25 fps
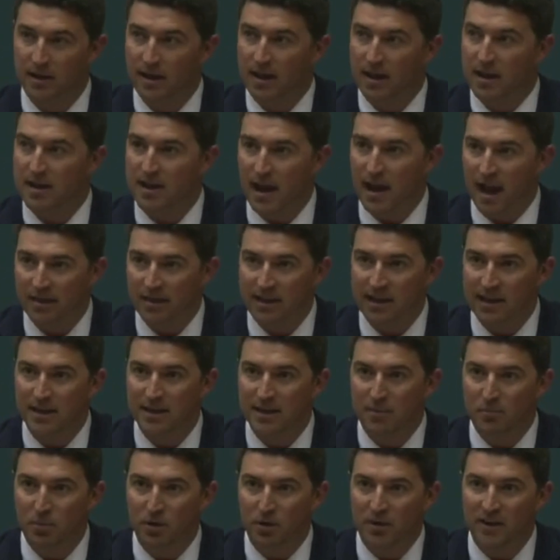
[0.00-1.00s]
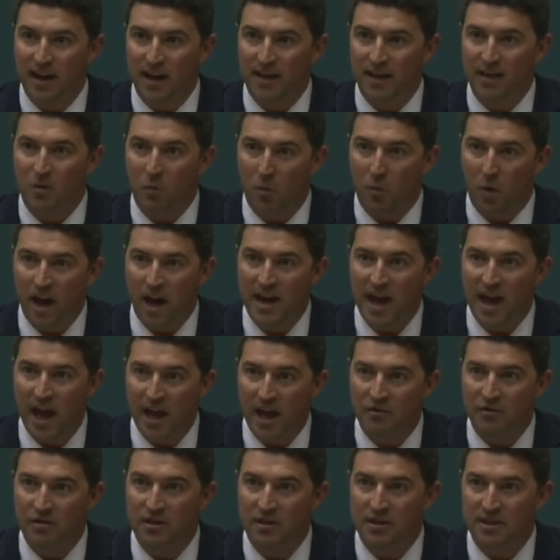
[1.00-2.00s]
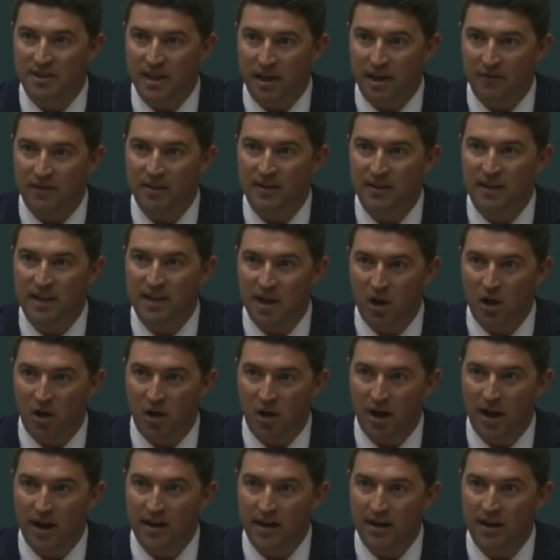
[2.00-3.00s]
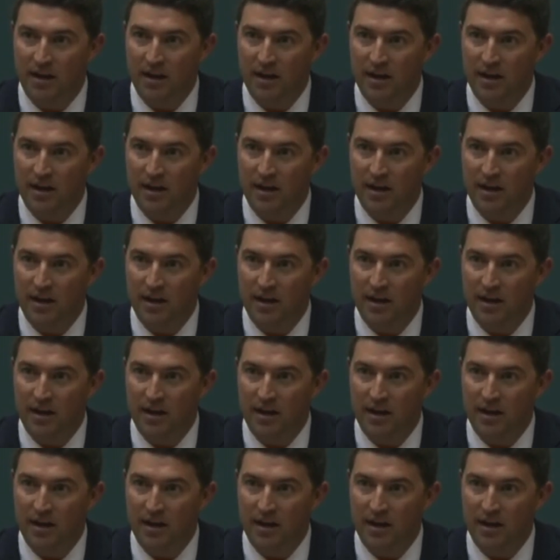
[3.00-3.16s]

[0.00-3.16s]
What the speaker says: Nothing to protect the 179